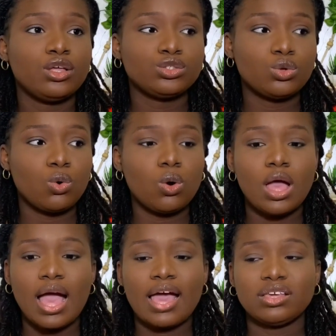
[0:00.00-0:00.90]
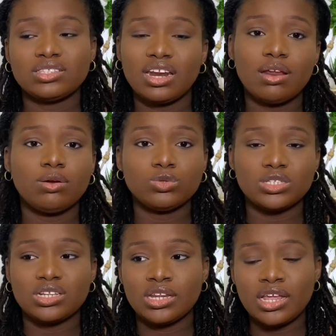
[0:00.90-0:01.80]
So I started
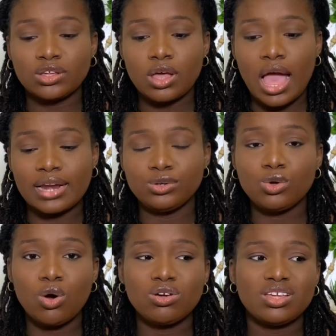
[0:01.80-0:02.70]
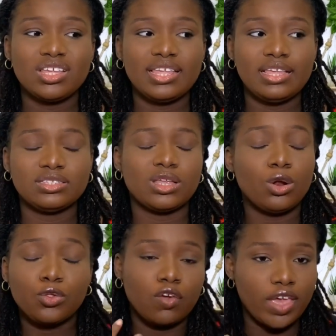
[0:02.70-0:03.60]
losing, like, and you know, it's a
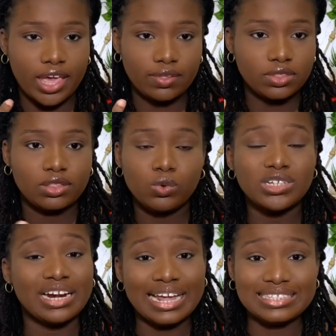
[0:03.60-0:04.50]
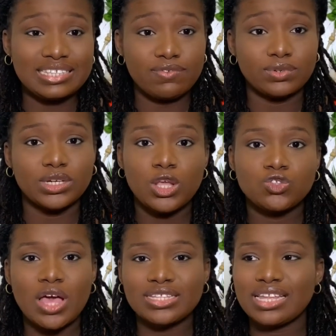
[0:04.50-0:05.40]
lot of hair, 197.
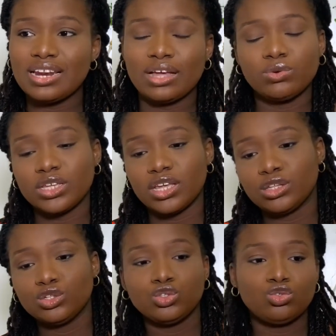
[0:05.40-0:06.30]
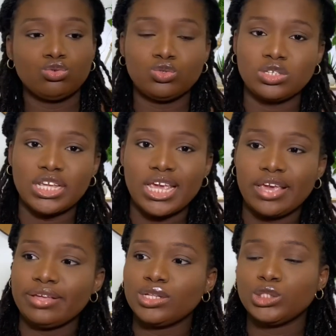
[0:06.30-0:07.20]
So I started like, okay, 2
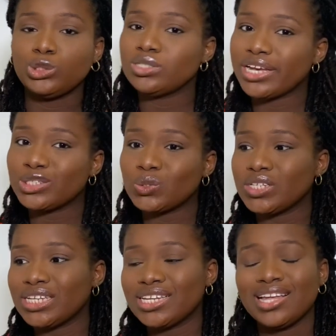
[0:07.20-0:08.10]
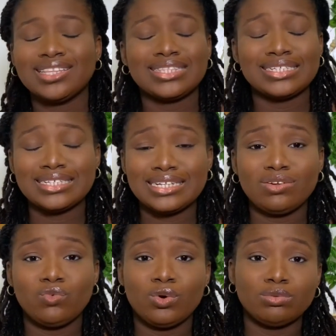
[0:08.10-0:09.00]
today, 2 next week, 3
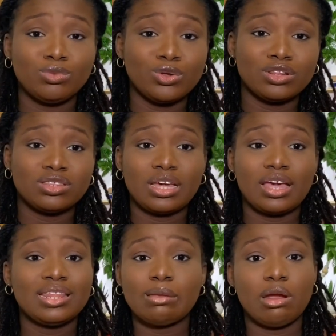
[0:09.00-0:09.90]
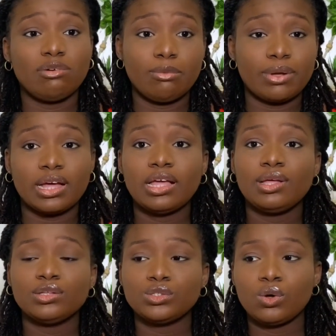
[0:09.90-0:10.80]
1 month, like anytime I remember.
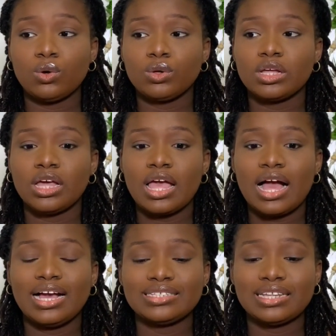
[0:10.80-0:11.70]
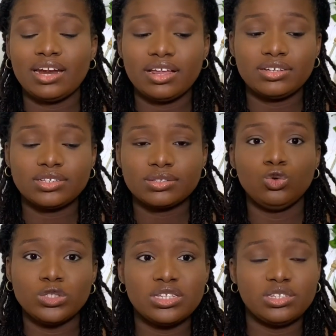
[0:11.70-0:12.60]
So I started
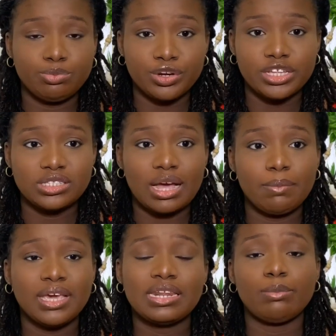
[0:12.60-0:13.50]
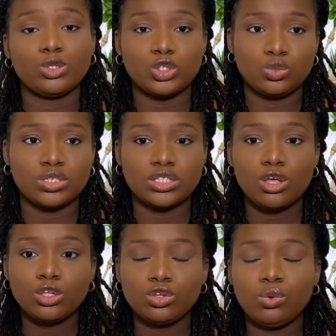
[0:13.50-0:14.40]
losing the braids and making them into twists.
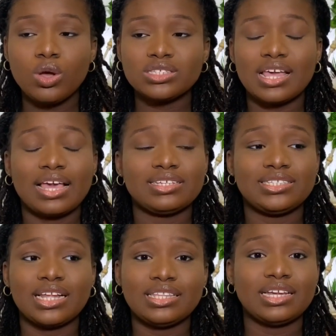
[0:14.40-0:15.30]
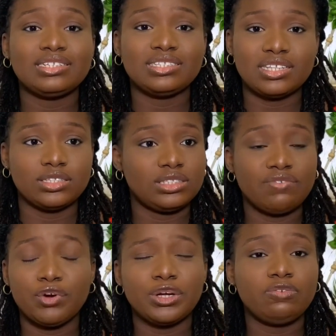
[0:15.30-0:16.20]
So the ones that I started since, they've already